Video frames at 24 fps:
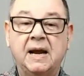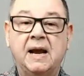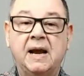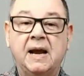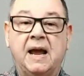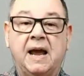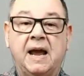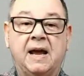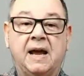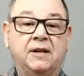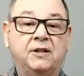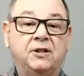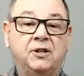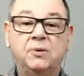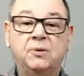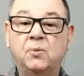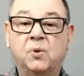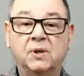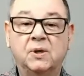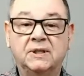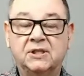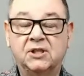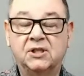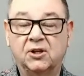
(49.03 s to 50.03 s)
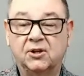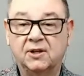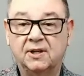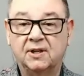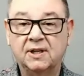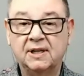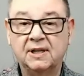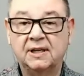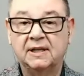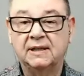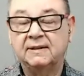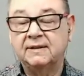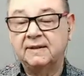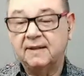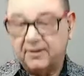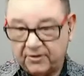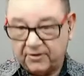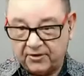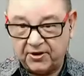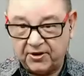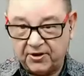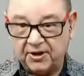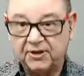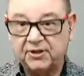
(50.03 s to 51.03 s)
and you want to learn,
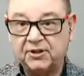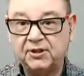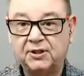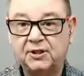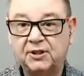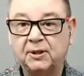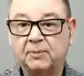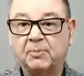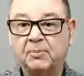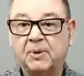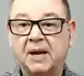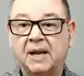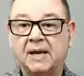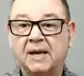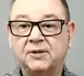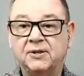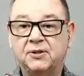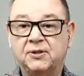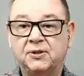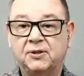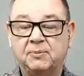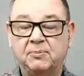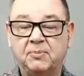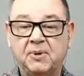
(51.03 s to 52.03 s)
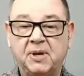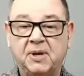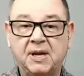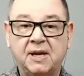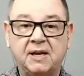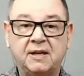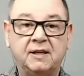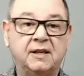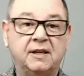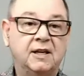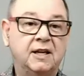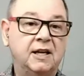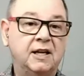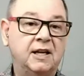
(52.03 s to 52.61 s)
this is the place to be.